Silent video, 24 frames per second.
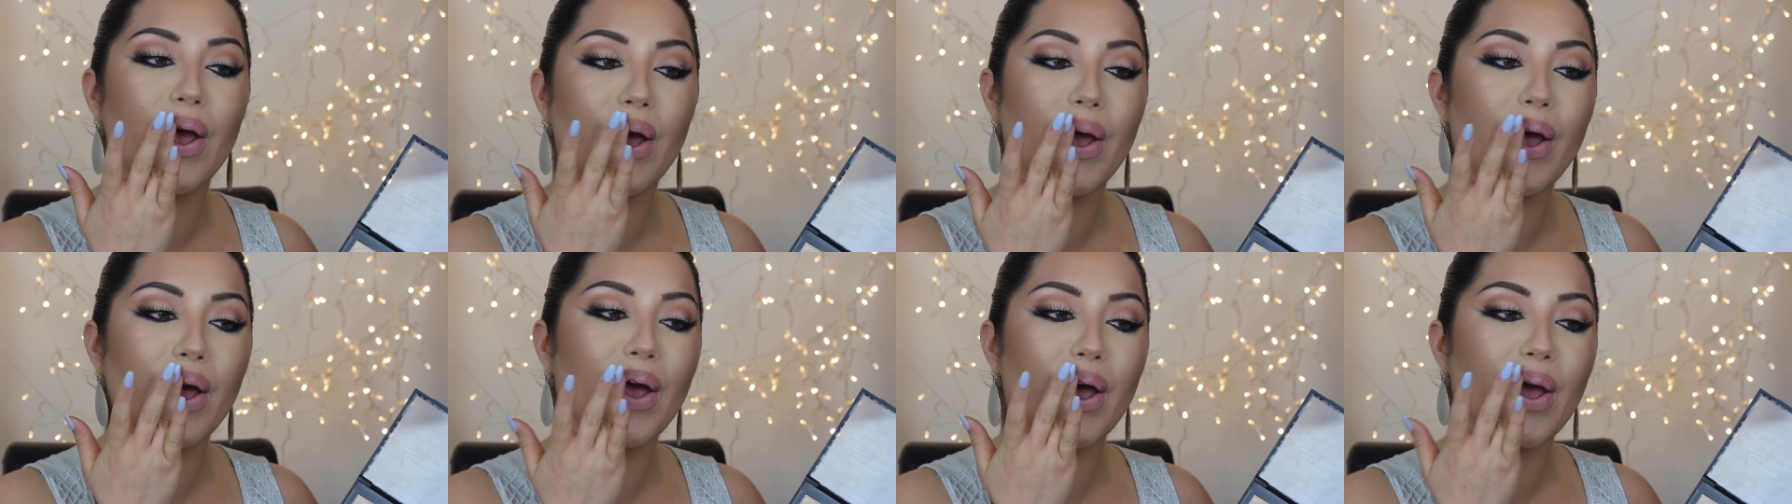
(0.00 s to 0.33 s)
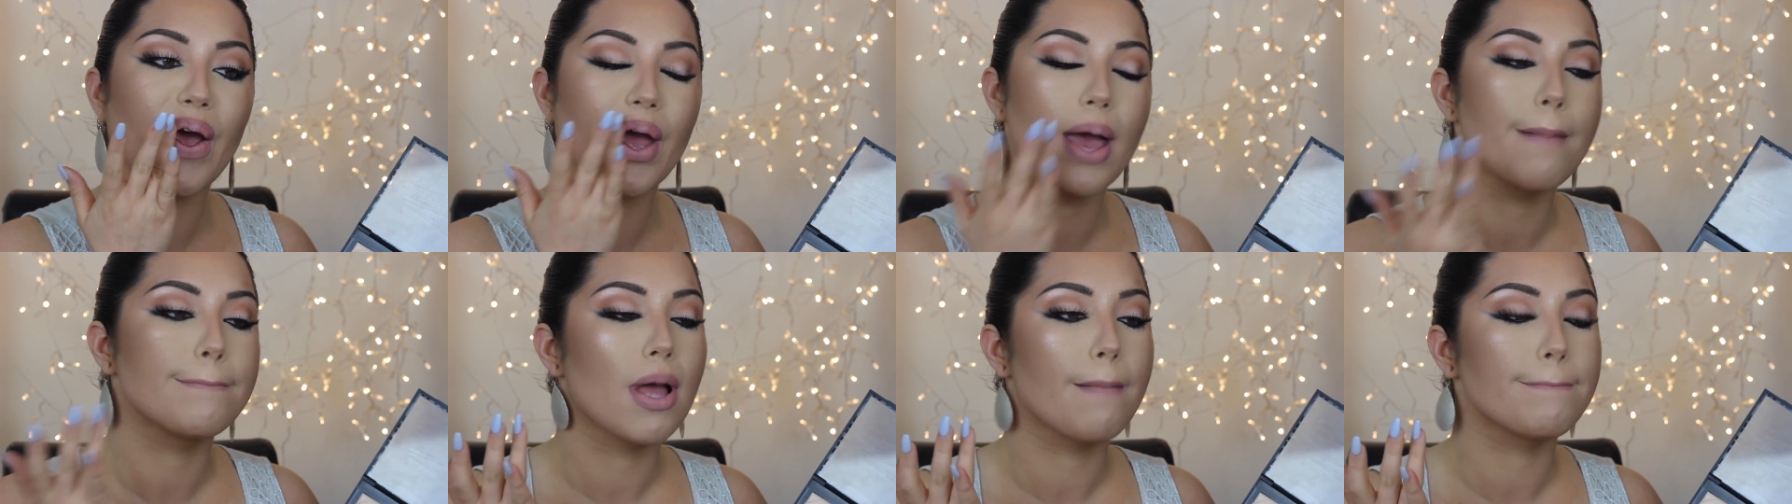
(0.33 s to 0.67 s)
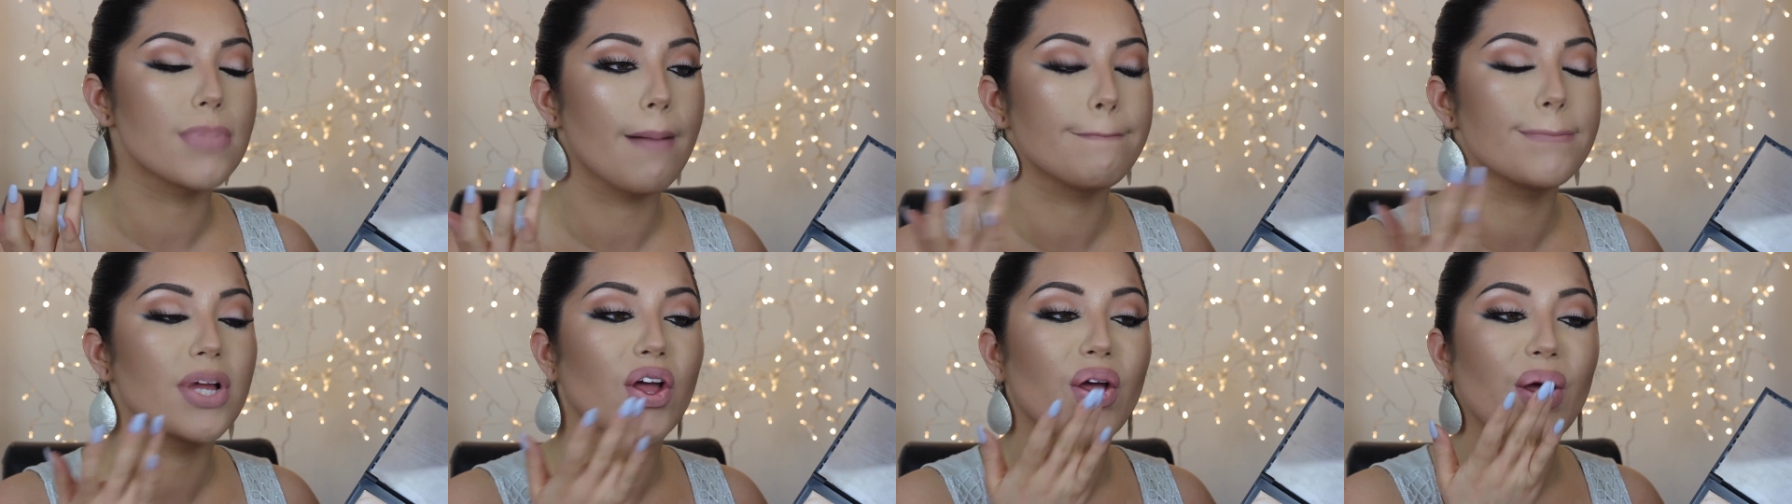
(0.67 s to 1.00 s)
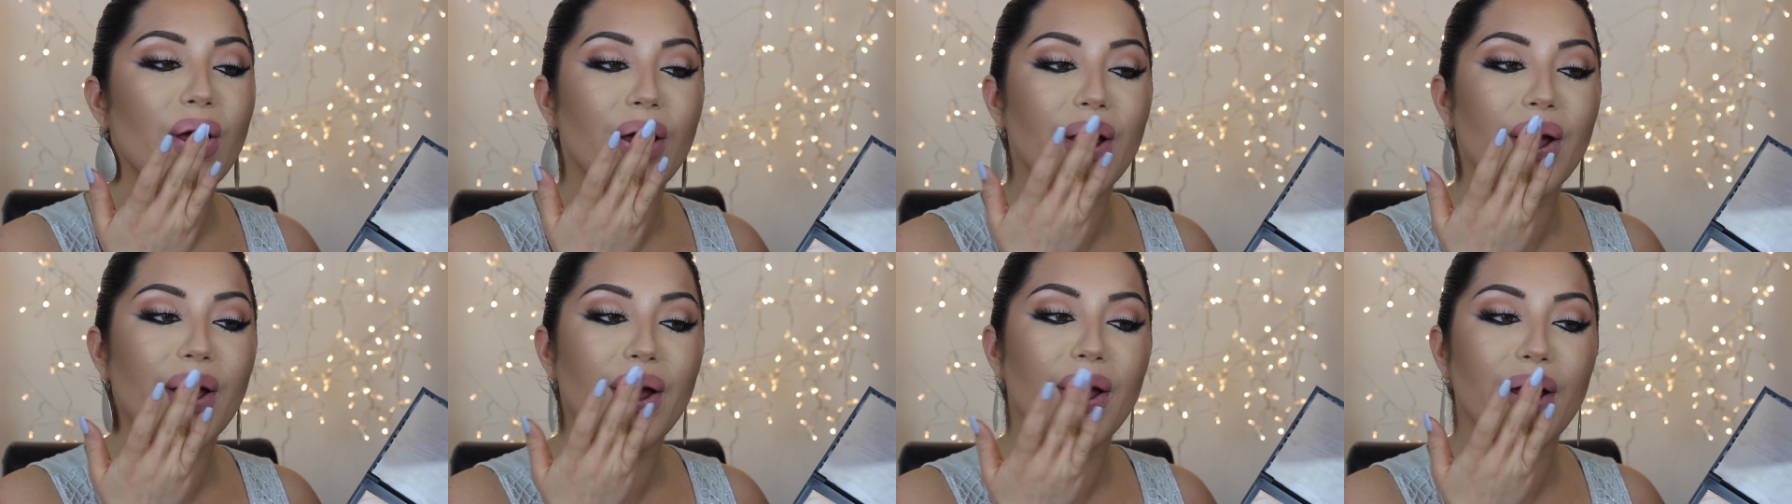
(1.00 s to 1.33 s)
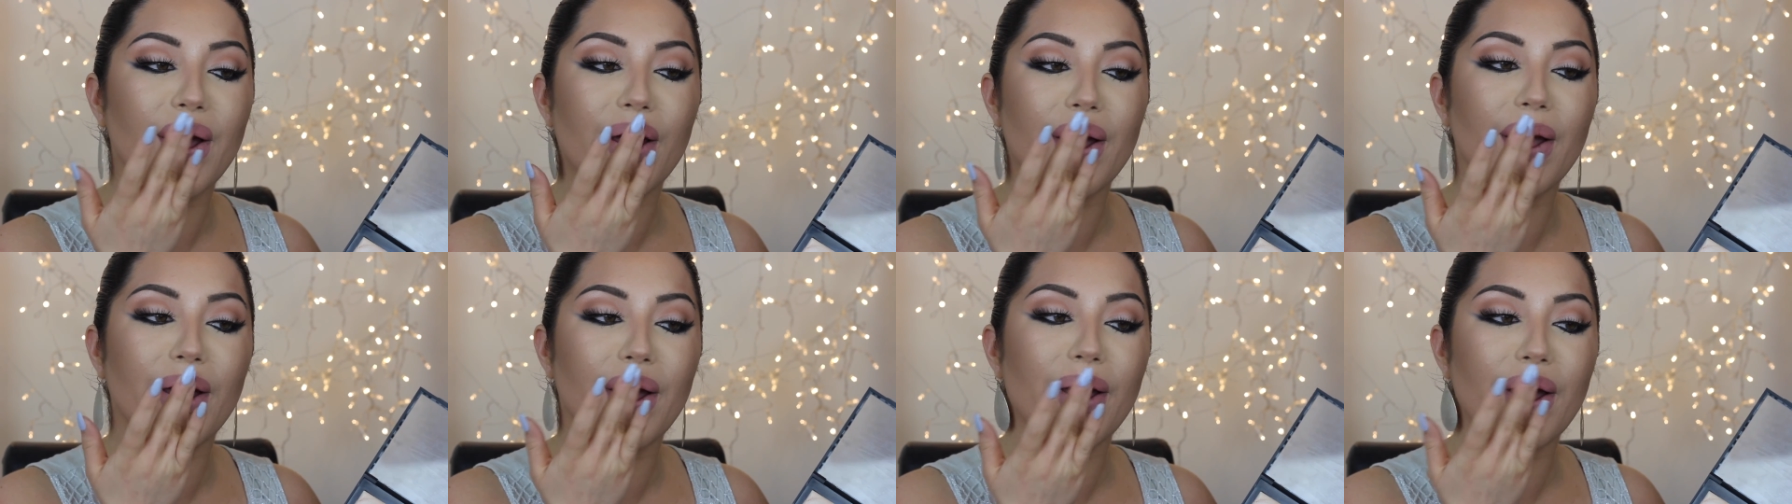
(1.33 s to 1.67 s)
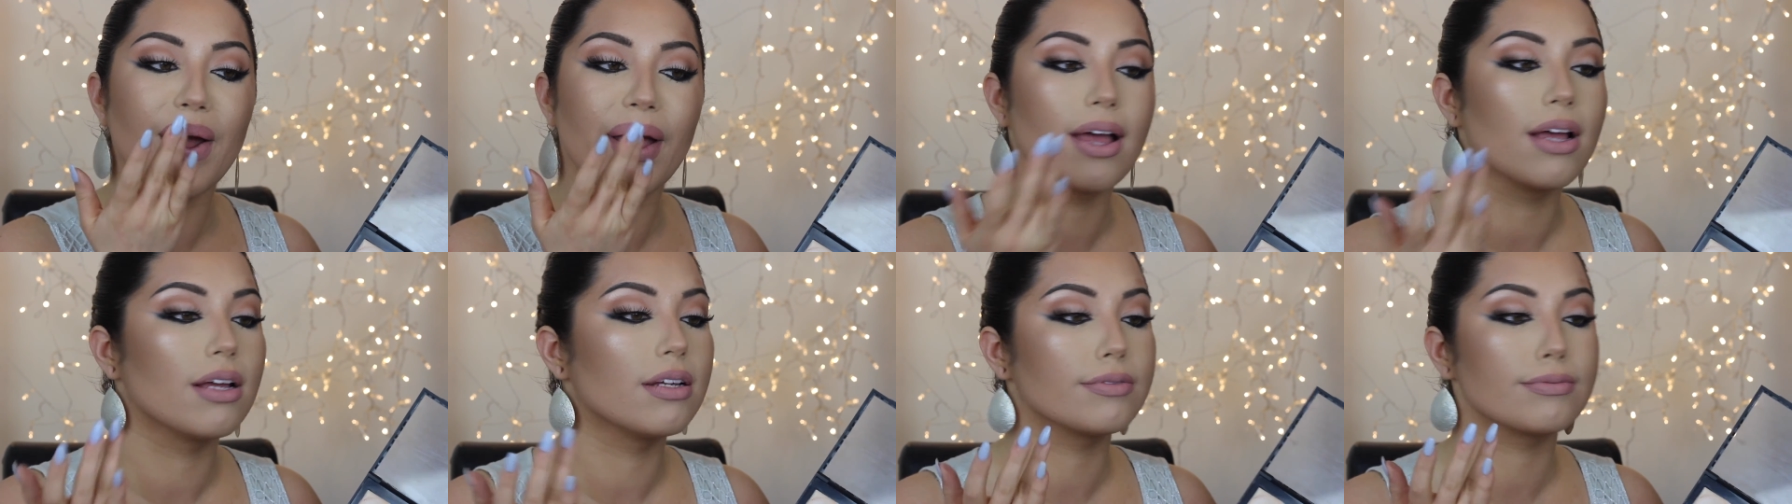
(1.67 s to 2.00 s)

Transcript: just to kind of plump up my lips a